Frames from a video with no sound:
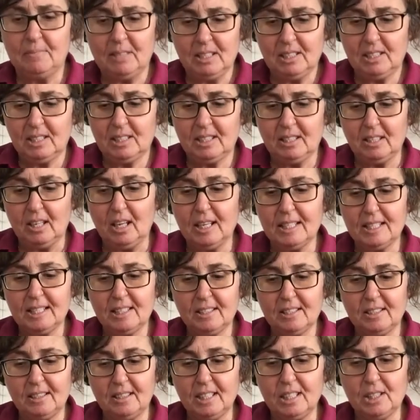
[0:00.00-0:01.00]

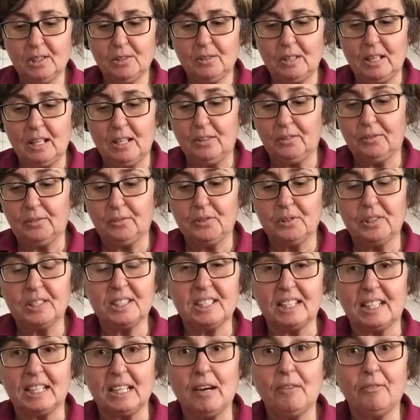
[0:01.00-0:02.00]
Slice this through the
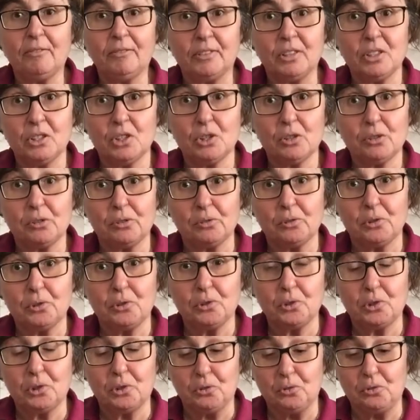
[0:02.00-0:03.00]
circumference through
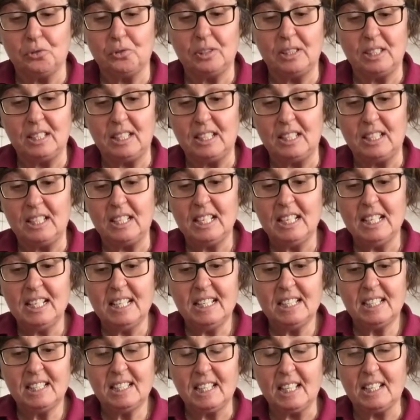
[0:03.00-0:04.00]
to the
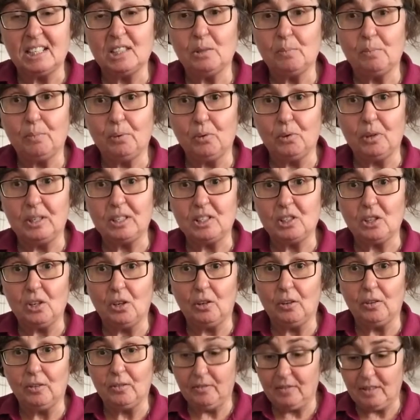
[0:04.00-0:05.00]
center point
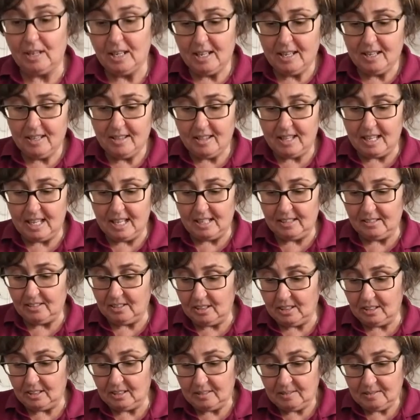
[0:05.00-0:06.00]
of the
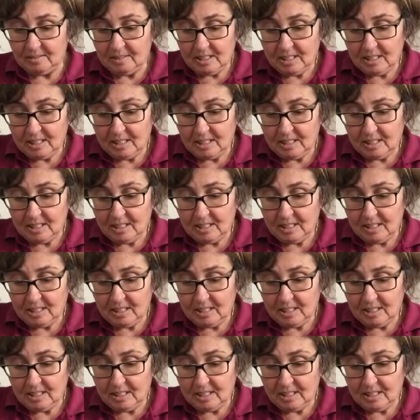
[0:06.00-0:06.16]
onion.